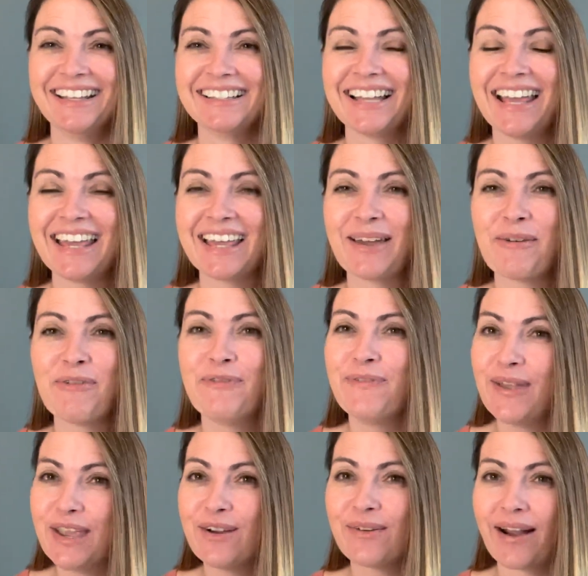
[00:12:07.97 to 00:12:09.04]
Like,
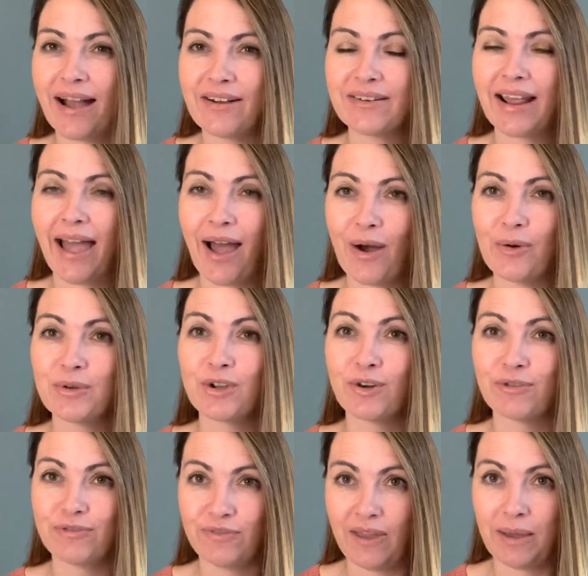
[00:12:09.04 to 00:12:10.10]
figure out how your
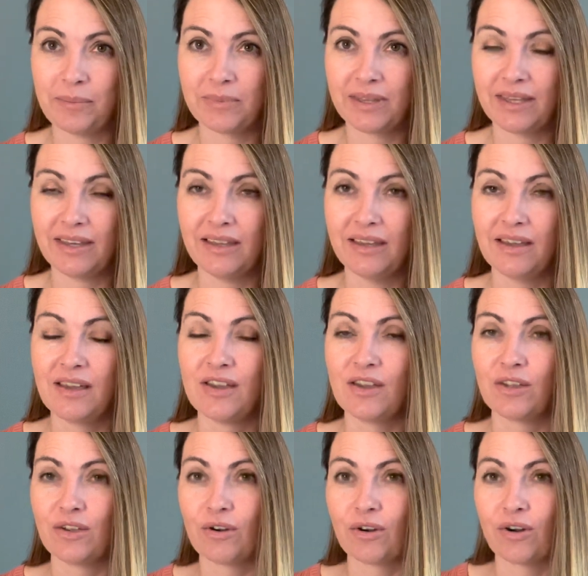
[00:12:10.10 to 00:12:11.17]
family,
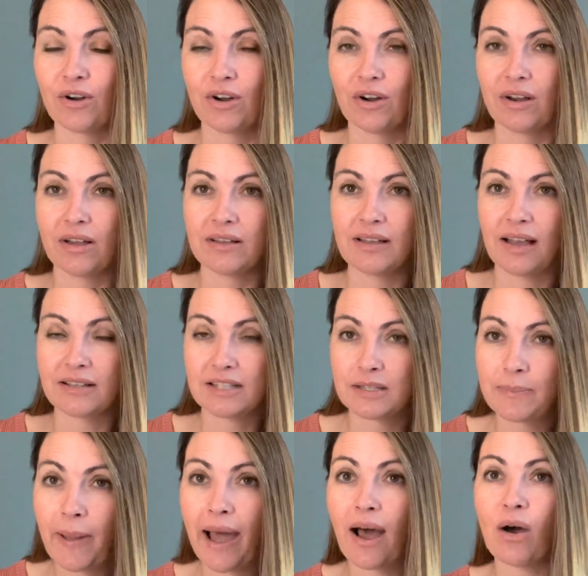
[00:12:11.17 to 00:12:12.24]
your
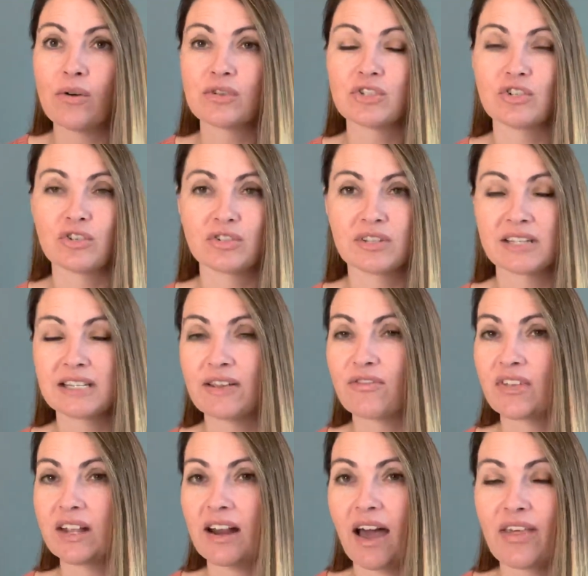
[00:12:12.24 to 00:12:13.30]
spouse, your
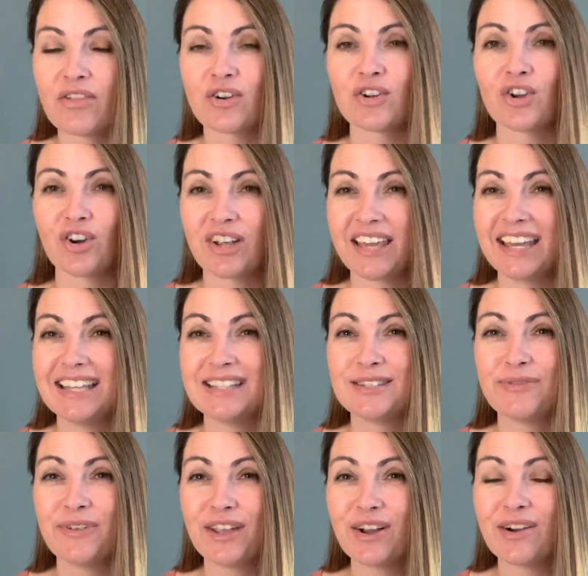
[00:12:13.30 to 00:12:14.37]
significant other, your kids,
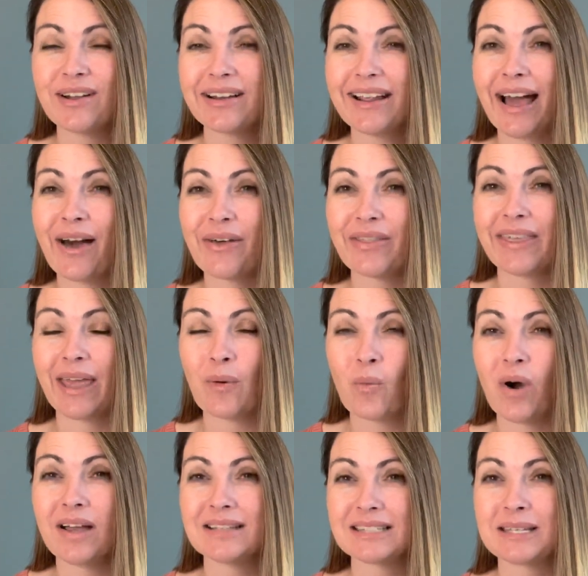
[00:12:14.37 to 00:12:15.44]
figure out how they
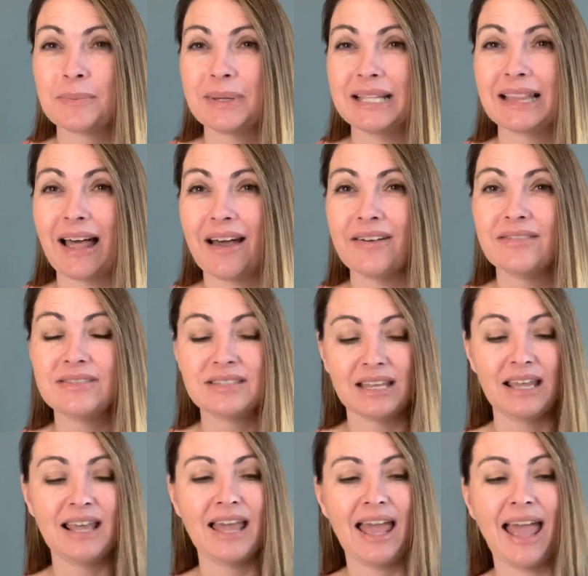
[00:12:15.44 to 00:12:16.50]
want to be loved
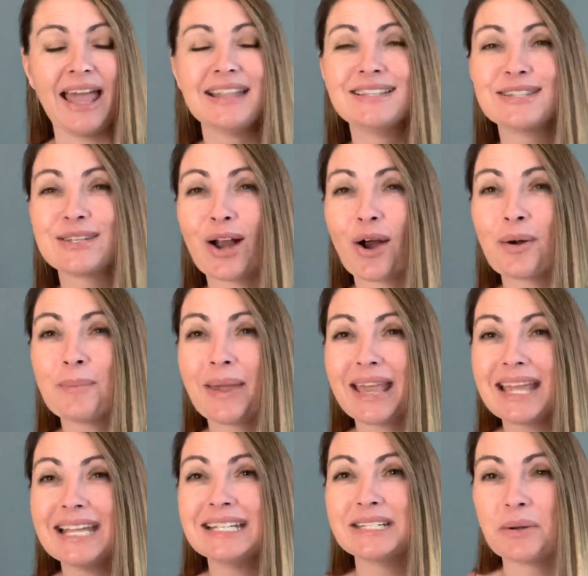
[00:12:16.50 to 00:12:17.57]
and start
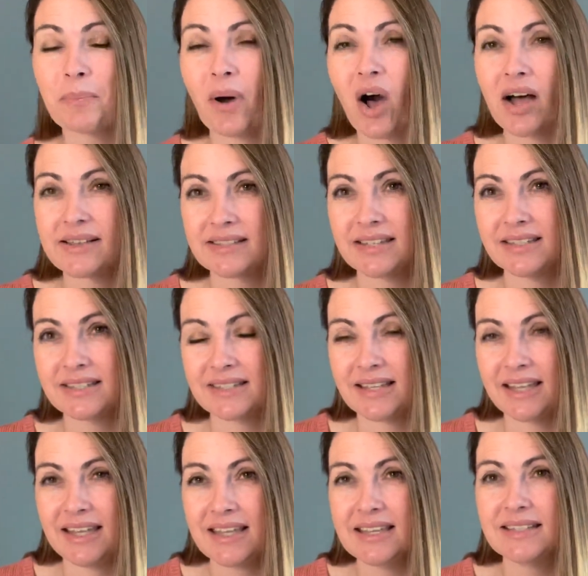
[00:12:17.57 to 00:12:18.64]
making deposits
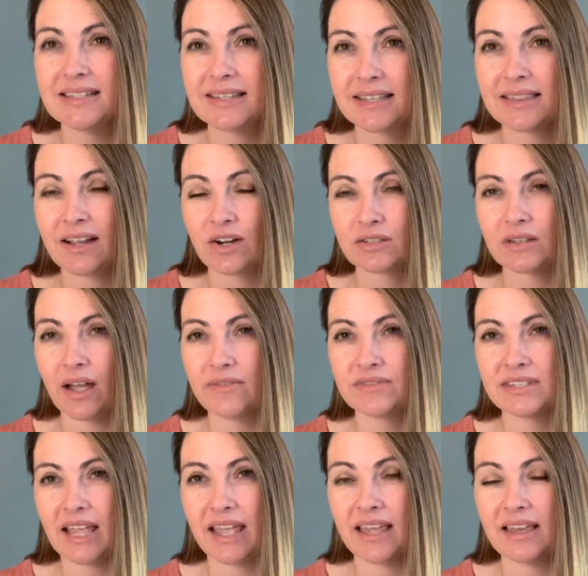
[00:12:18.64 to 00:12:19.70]
into their
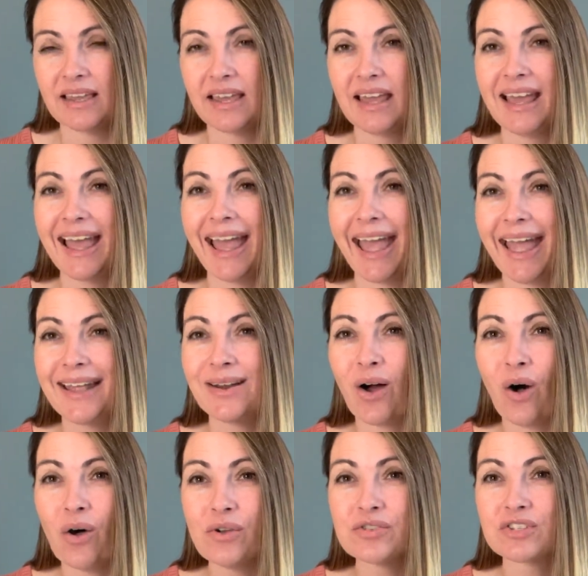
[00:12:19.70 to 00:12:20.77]
love tank. And
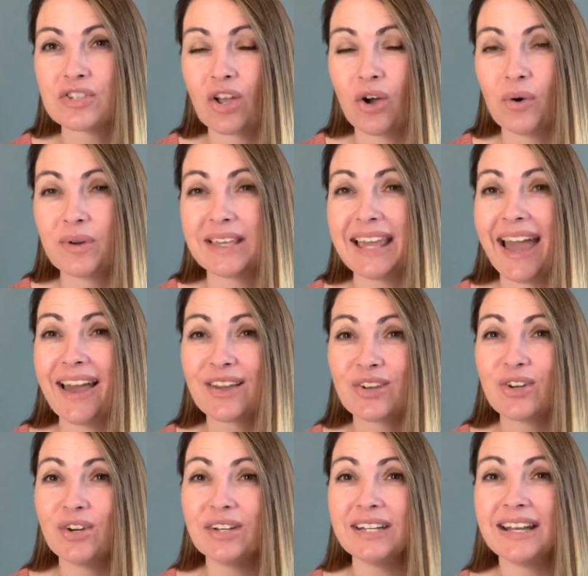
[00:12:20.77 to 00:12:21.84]
also get
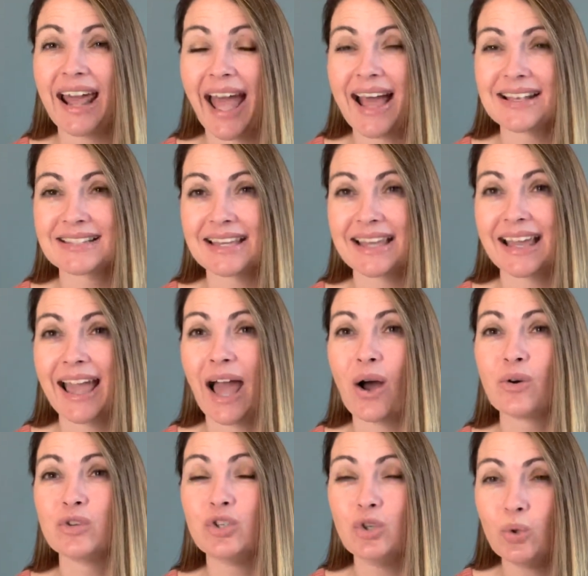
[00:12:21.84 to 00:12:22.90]
good at asking
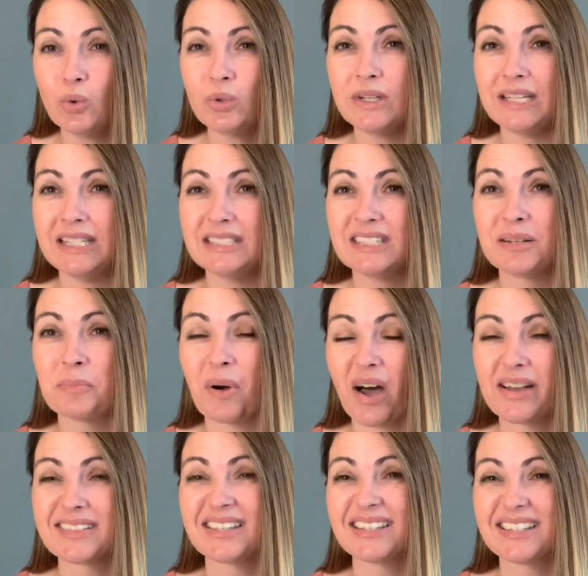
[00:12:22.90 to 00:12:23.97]
how you need
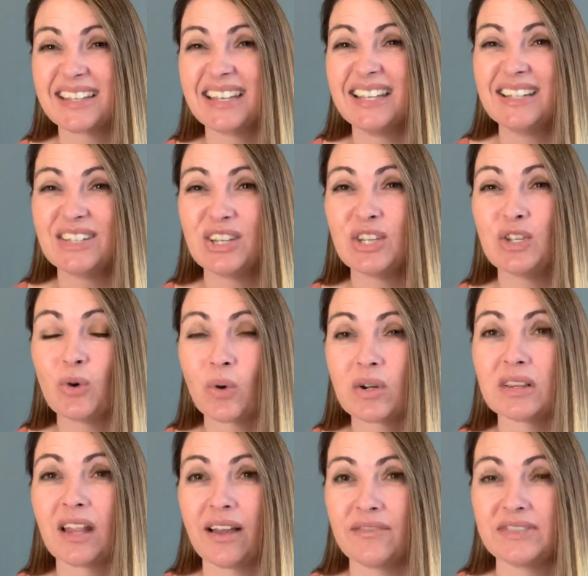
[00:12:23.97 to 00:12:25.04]
deposits into your
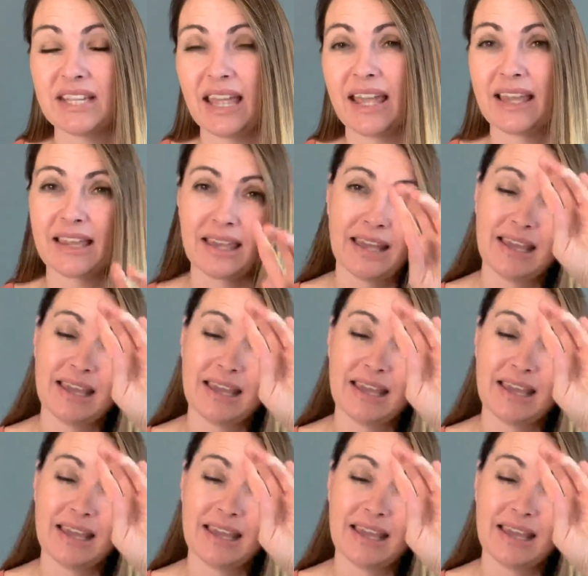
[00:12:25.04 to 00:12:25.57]
love tank.